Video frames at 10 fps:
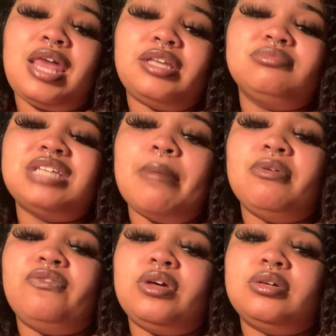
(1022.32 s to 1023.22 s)
like some type
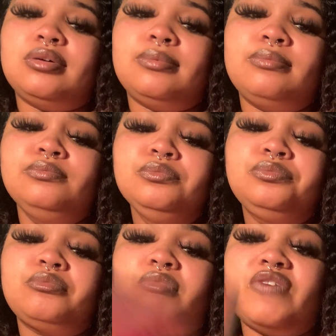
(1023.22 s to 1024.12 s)
of um
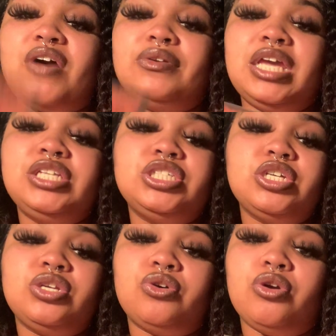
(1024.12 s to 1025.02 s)

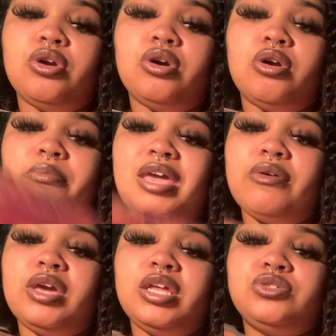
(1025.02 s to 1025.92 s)
foundation or, or
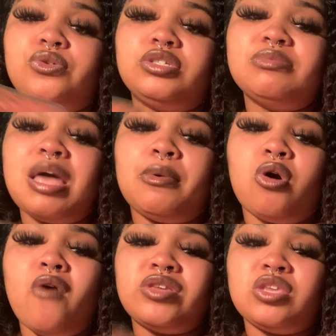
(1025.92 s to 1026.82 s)
marriage or some type of
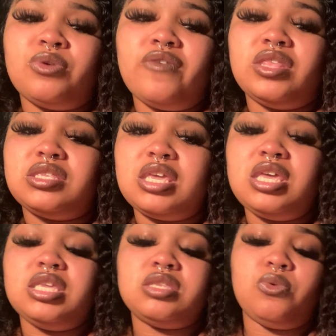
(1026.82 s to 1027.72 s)
harvest or whatever this
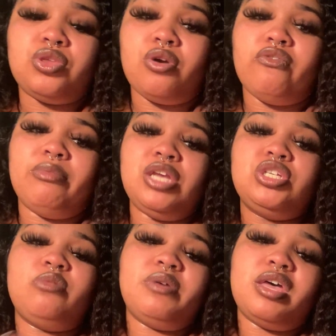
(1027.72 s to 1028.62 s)
is with your
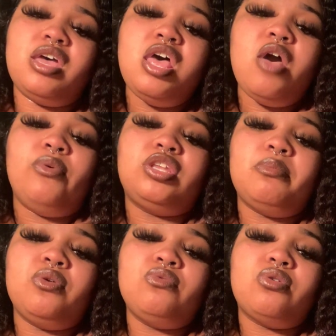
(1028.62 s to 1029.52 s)
information. But with the
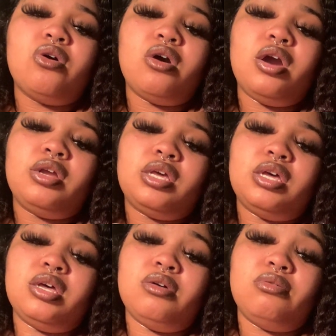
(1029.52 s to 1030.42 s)
moon card,
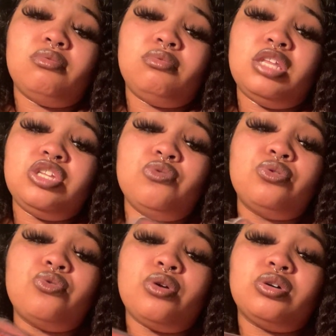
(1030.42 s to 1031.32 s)
uh, this
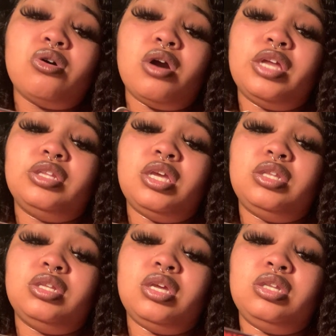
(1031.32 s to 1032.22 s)
unicorn card
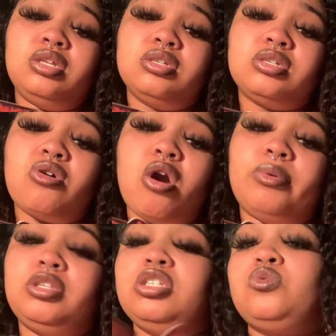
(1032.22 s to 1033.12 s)
and, in this card
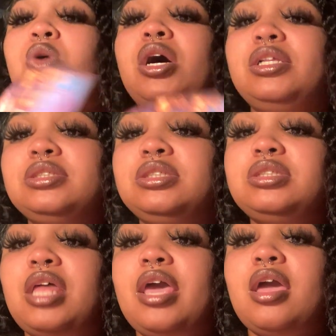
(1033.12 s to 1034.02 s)
with the swans, it's
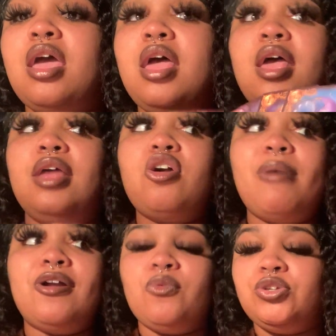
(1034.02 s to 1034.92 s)
just like no
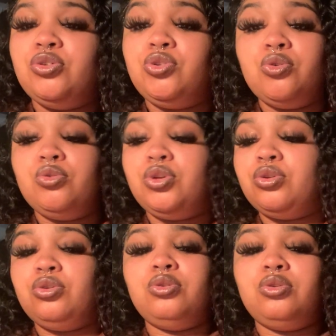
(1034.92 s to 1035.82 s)
matter what you do, you,
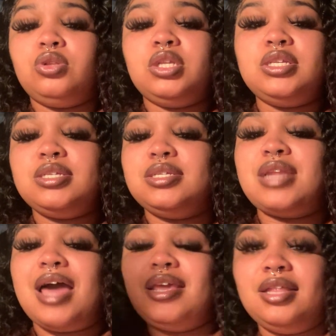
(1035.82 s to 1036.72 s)
you this, this is
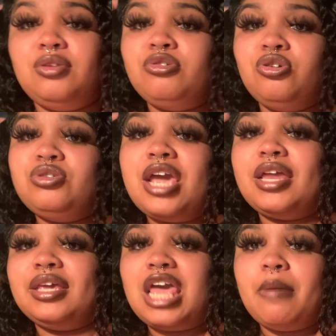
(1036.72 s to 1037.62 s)
not it. You, are
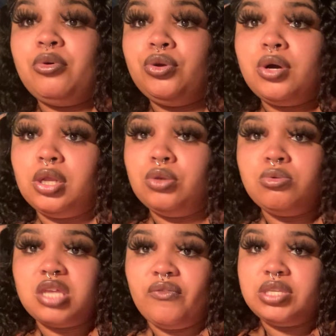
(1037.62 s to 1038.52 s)
taking a gamble. You're going to
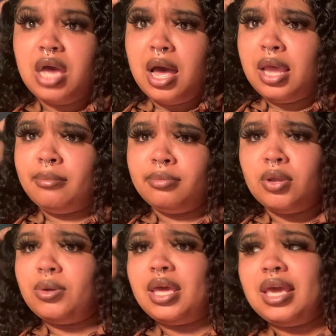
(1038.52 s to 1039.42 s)
lose every time.
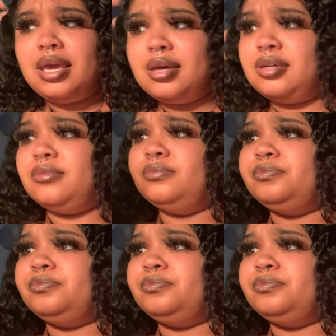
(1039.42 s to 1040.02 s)
Okay. Um,